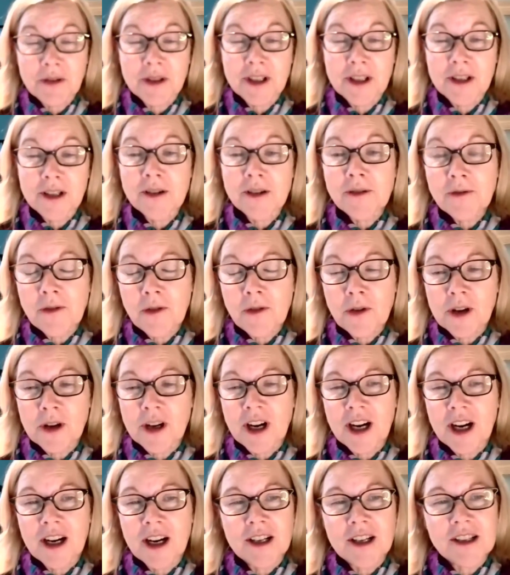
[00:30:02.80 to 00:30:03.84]
there for
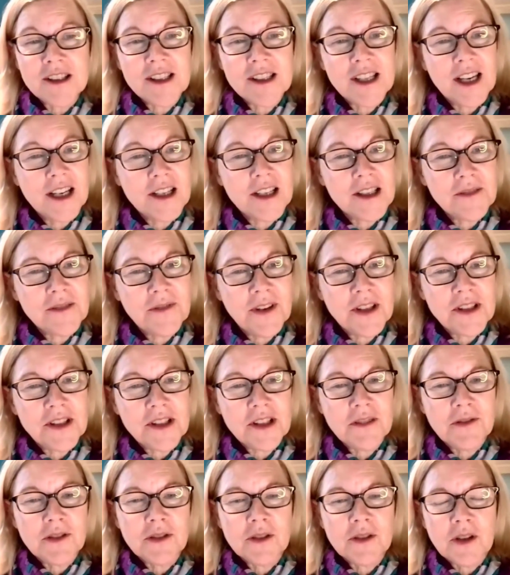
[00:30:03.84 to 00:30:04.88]
our science
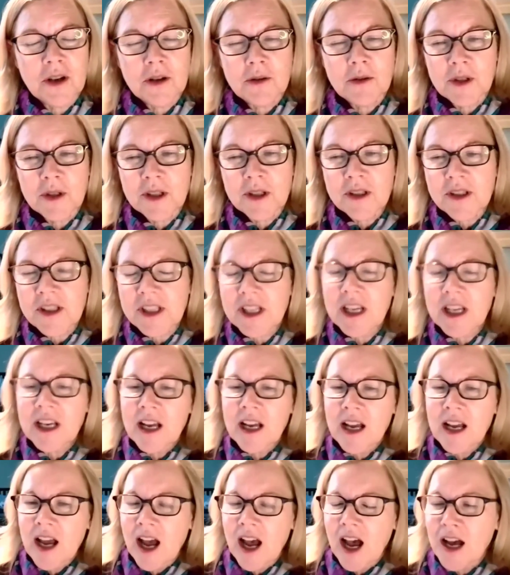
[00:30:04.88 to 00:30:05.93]
festival goers
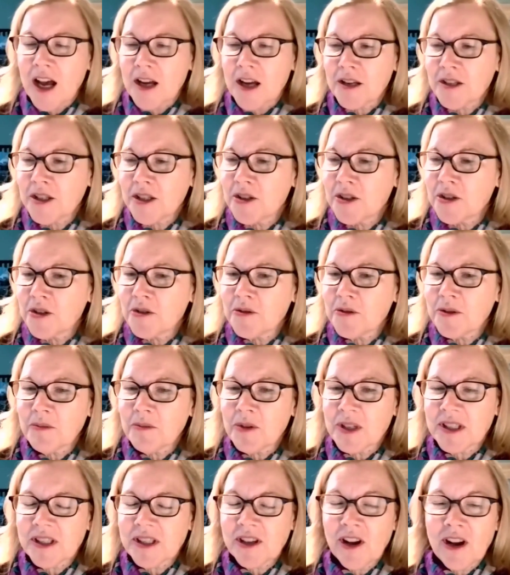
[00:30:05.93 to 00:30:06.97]
to do
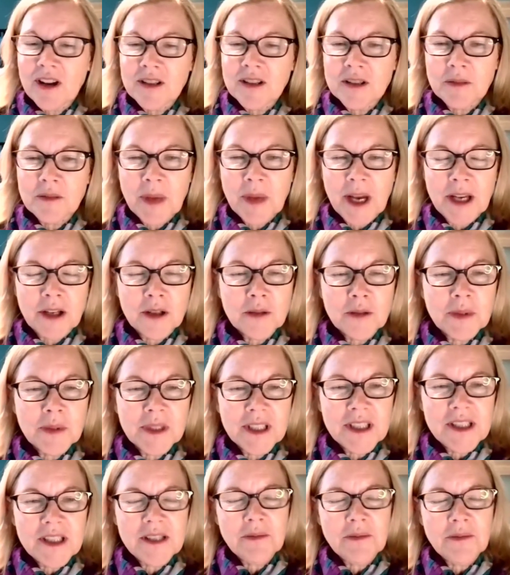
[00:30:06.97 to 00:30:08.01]
what's called a bio
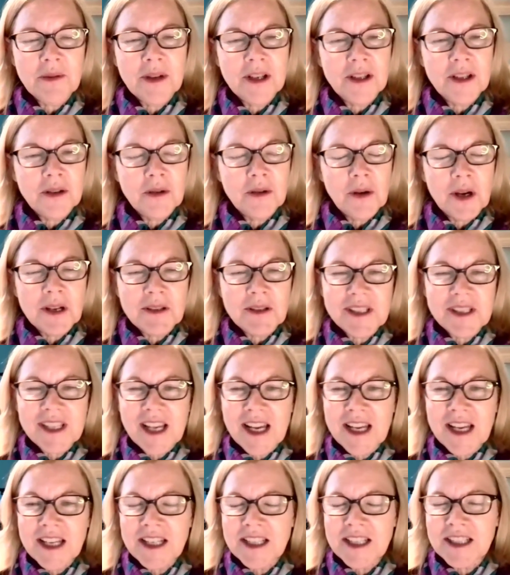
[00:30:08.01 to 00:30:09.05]
blitz, where you go
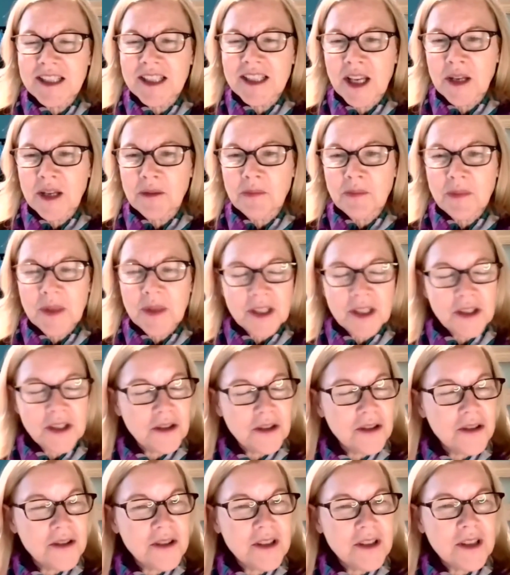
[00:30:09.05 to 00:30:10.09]
outside and take
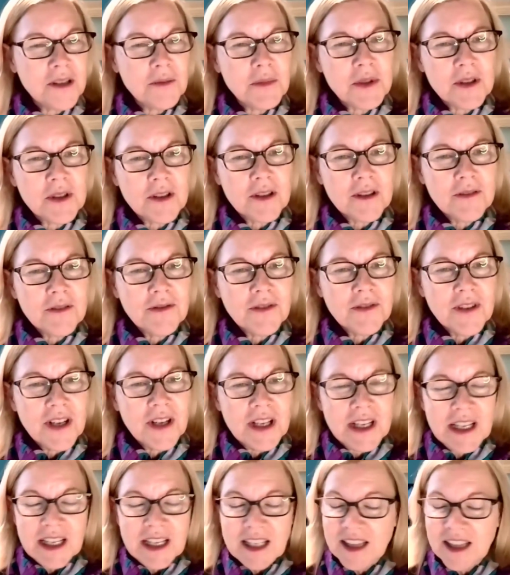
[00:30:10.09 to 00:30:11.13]
pictures and observe
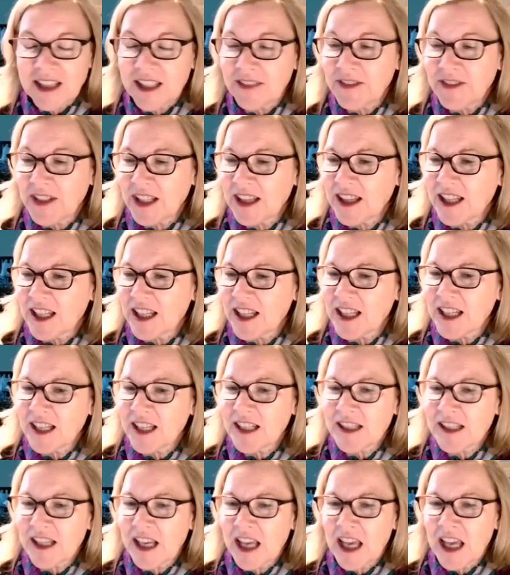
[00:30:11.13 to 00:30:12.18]
living things,
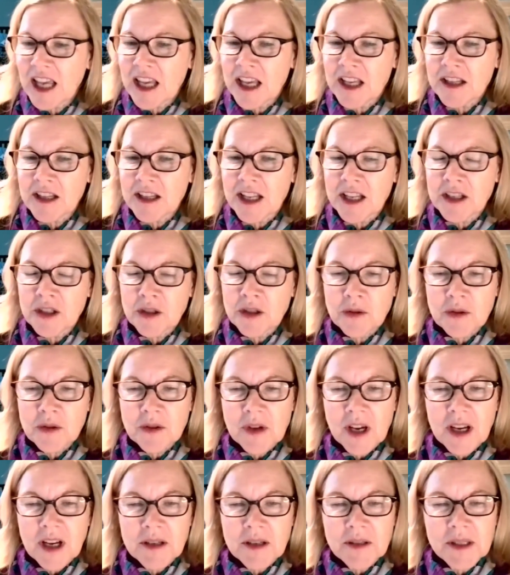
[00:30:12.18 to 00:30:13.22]
and then you
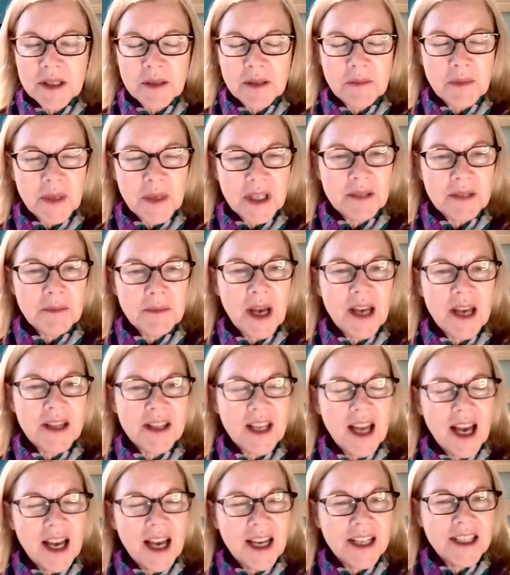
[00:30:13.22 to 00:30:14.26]
submit them on the
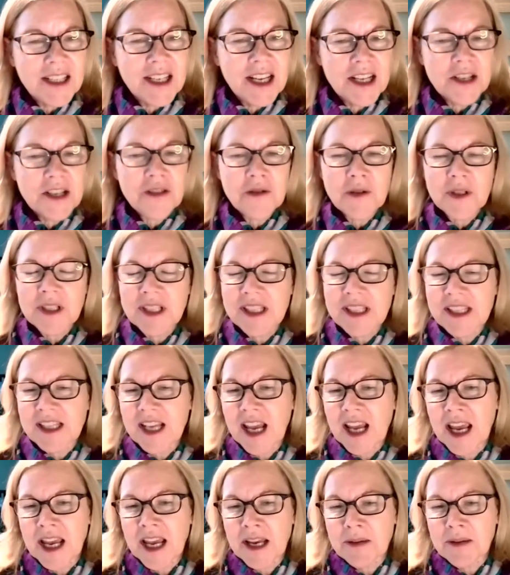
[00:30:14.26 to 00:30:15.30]
iNaturalist
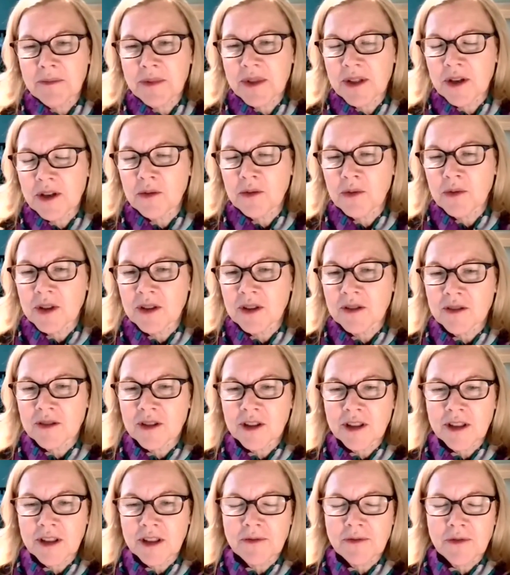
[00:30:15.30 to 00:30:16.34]
app. So we're
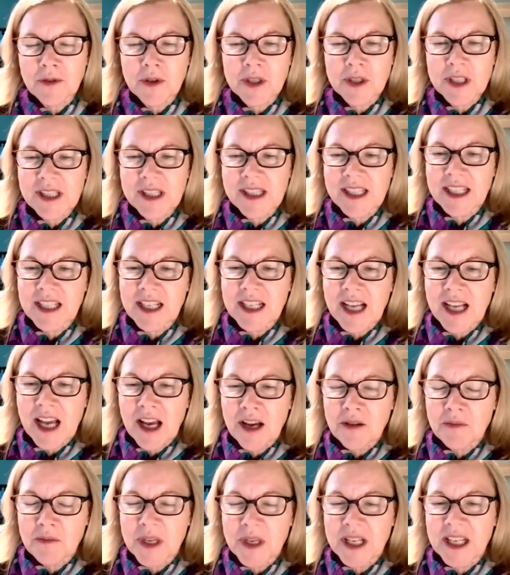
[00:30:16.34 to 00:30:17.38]
looking forward to seeing
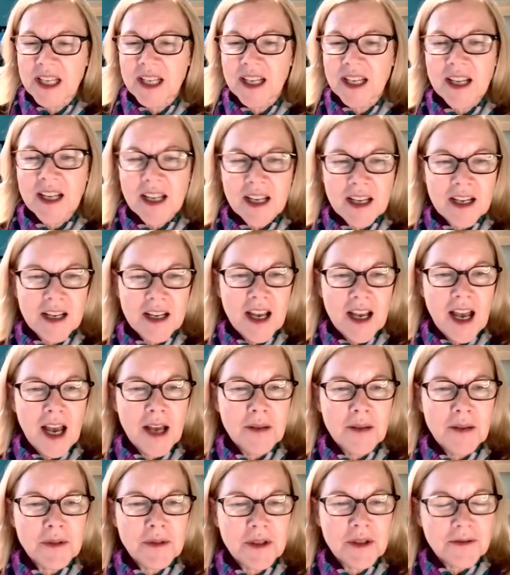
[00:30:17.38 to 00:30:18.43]
how many
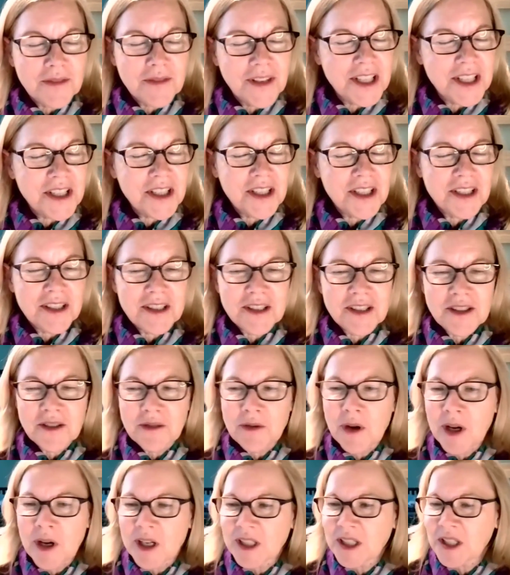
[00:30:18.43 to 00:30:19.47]
observations you
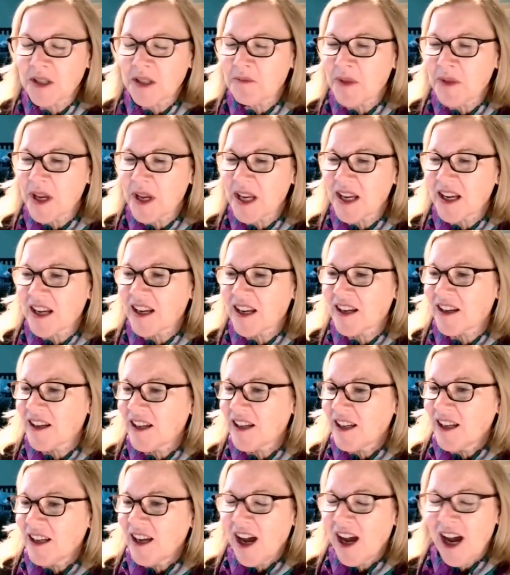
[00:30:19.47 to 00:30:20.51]
all can make
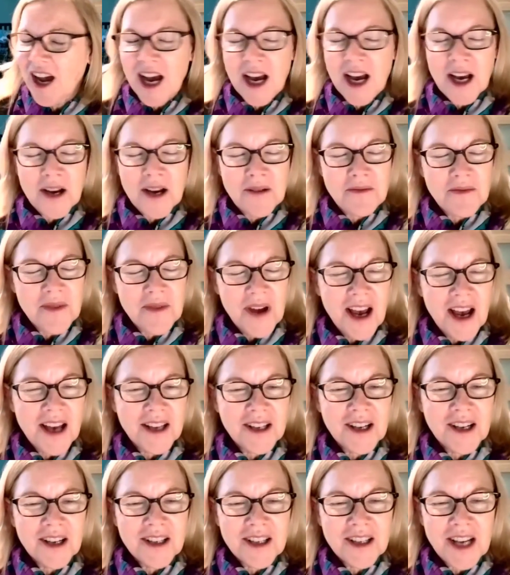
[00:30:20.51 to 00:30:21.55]
on
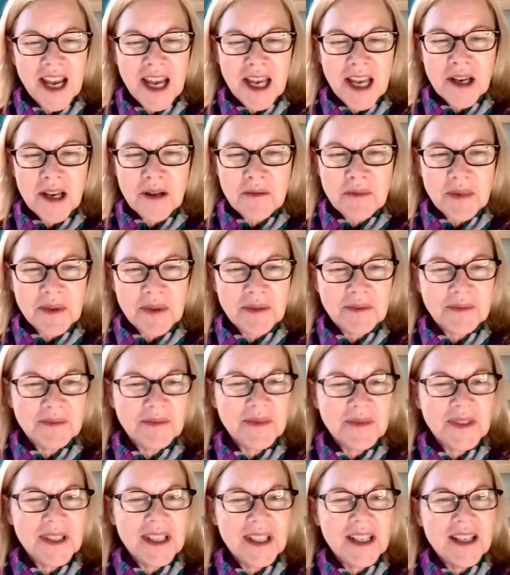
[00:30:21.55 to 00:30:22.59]
our app.
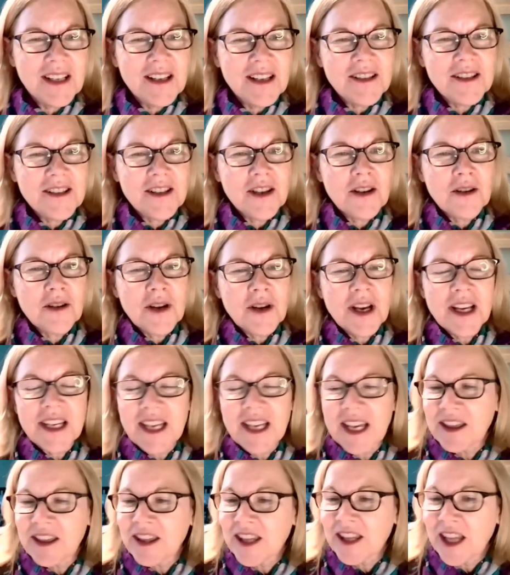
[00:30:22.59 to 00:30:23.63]
So
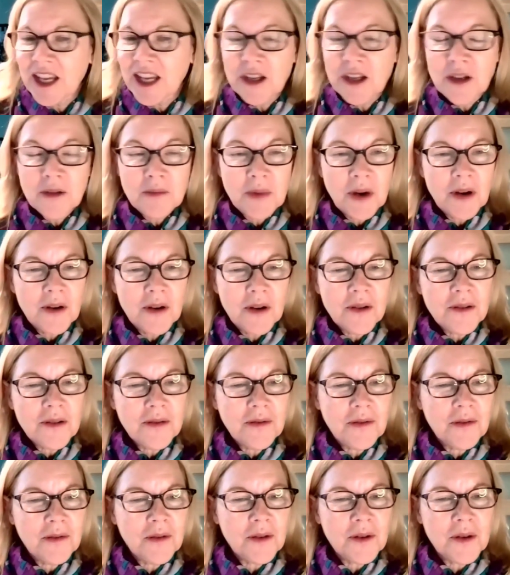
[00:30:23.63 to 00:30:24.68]
again, thank you both
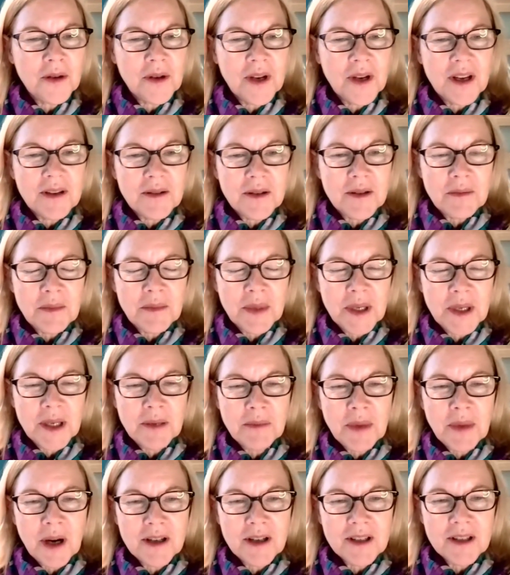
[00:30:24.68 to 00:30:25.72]
for being
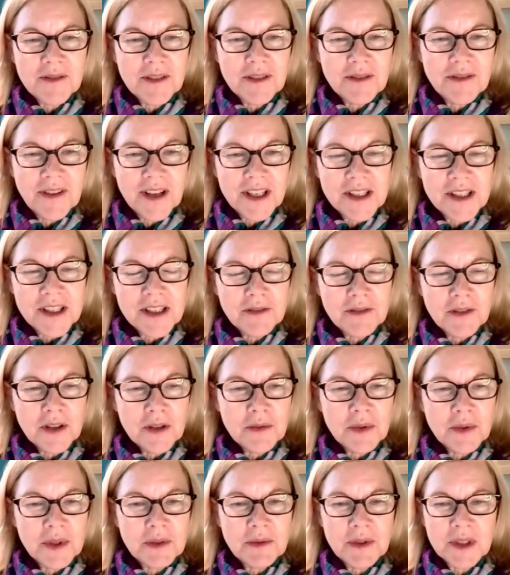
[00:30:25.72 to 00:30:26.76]
part of the festival.
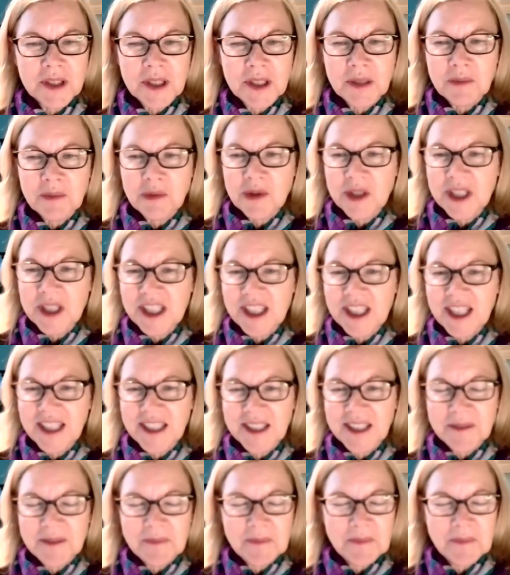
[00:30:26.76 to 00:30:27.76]
We really appreciate it.